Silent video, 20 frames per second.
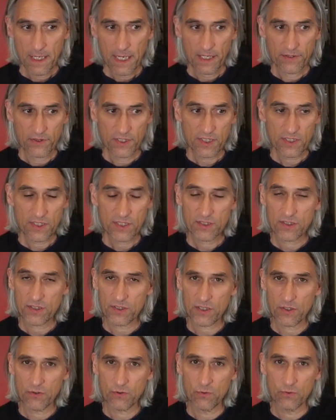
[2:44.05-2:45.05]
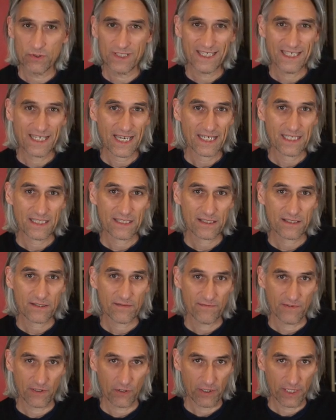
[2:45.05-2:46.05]
and this is the so-called Yates
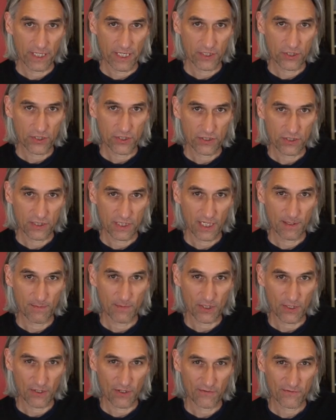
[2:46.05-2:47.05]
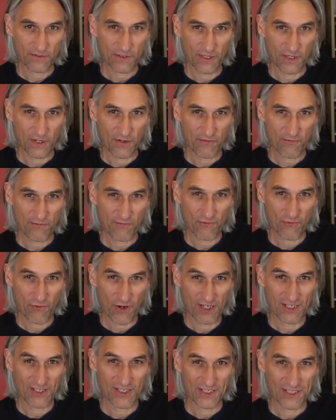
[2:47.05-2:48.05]
variation named after
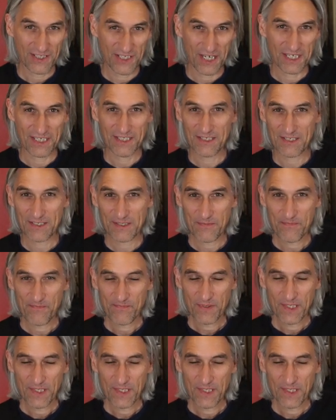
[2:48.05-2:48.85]
Fred Yates